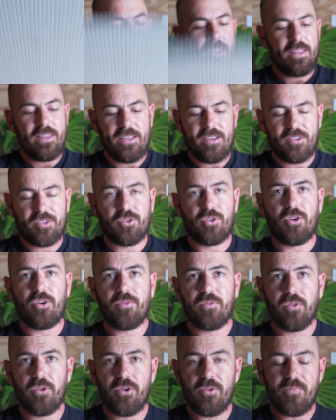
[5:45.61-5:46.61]
this core
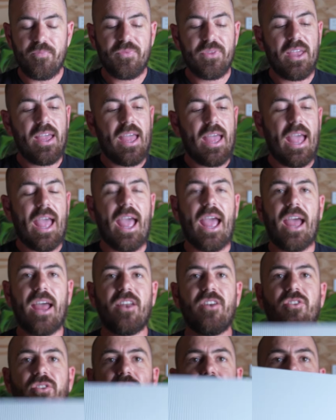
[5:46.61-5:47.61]
flute,
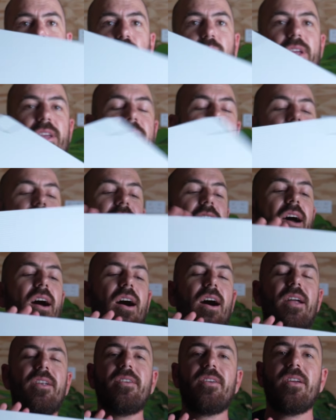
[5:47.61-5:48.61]
and we can
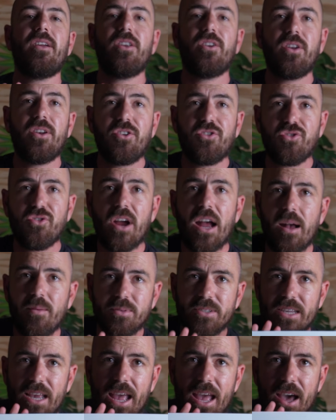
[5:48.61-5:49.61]
cut
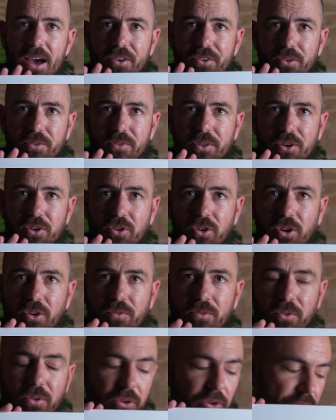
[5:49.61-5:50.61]
traps out of the core
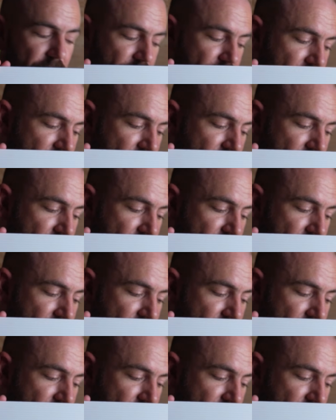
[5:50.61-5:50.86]
flute